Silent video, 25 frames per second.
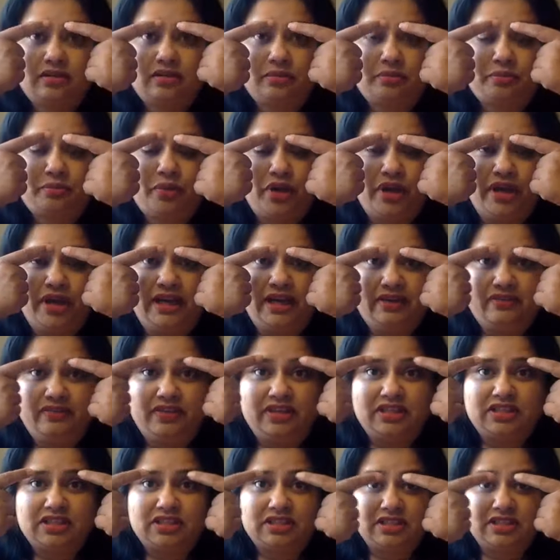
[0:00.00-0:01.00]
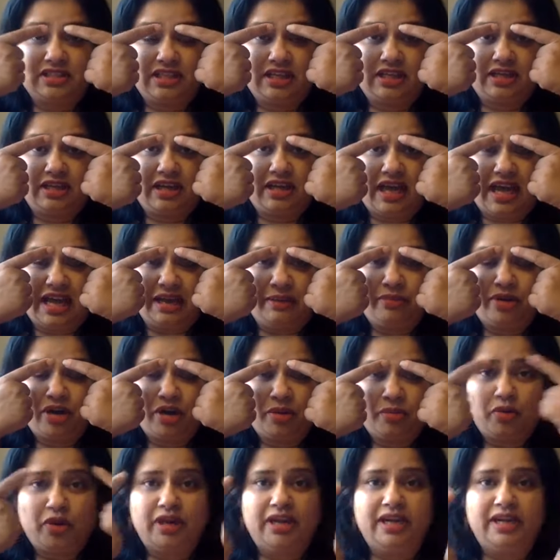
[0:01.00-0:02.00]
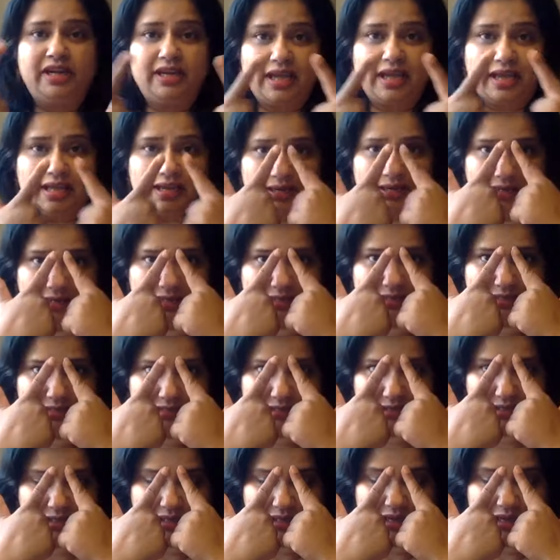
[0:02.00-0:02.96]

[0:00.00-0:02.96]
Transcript: point, which is the eyebrow point, and it is